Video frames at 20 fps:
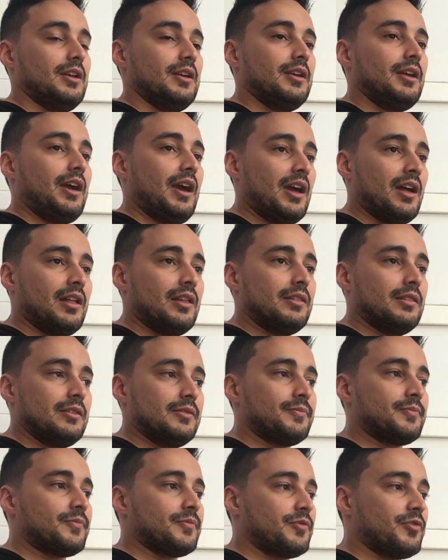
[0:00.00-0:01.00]
And
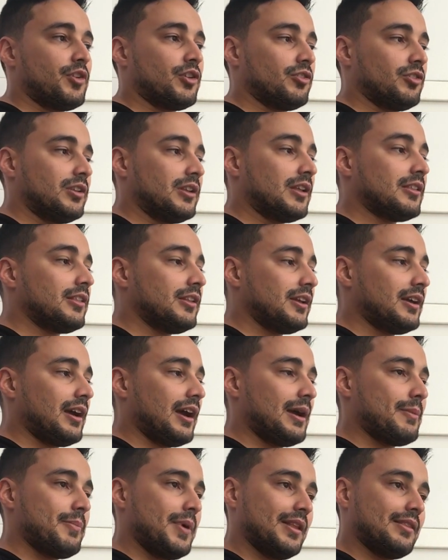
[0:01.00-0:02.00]
fortunately, I
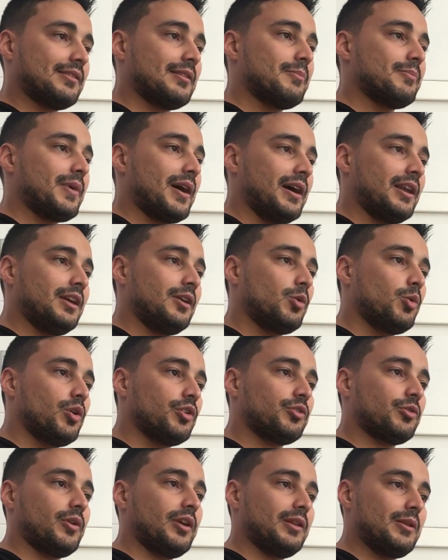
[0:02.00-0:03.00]
met somebody who was
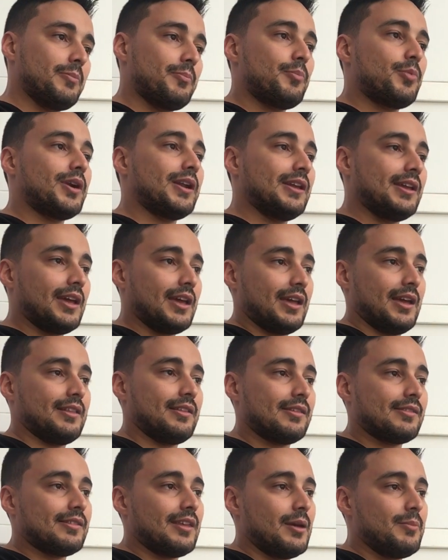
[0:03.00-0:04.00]
already bringing at the
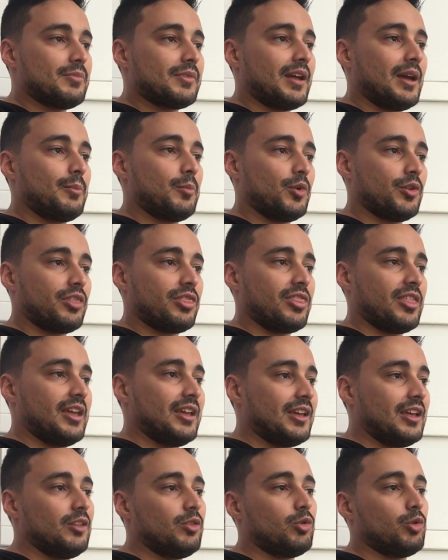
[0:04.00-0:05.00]
same time was
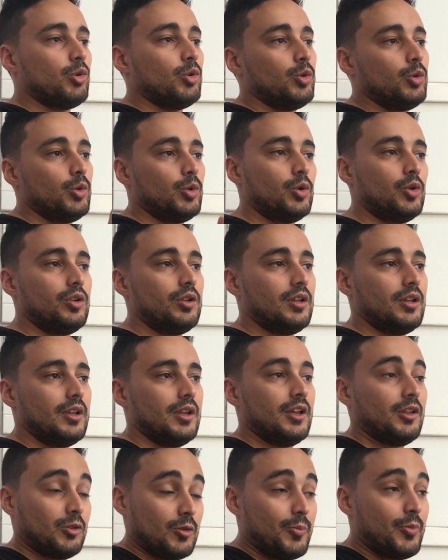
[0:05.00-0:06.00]
thinking
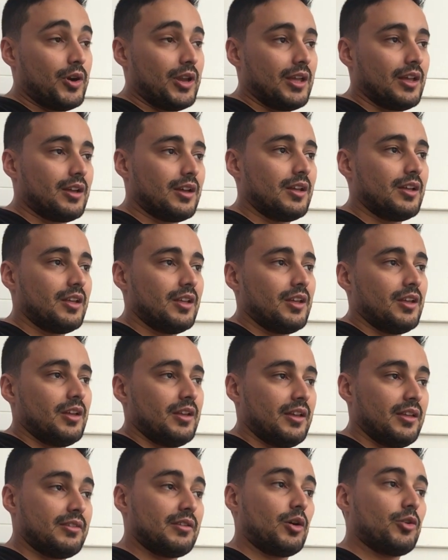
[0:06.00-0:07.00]
to bring.
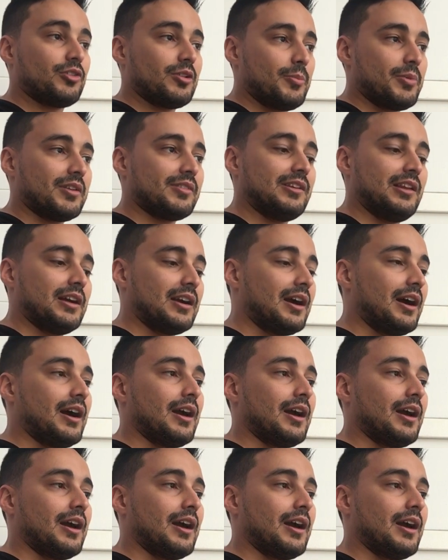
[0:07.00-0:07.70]
He's also a Brazilian guy.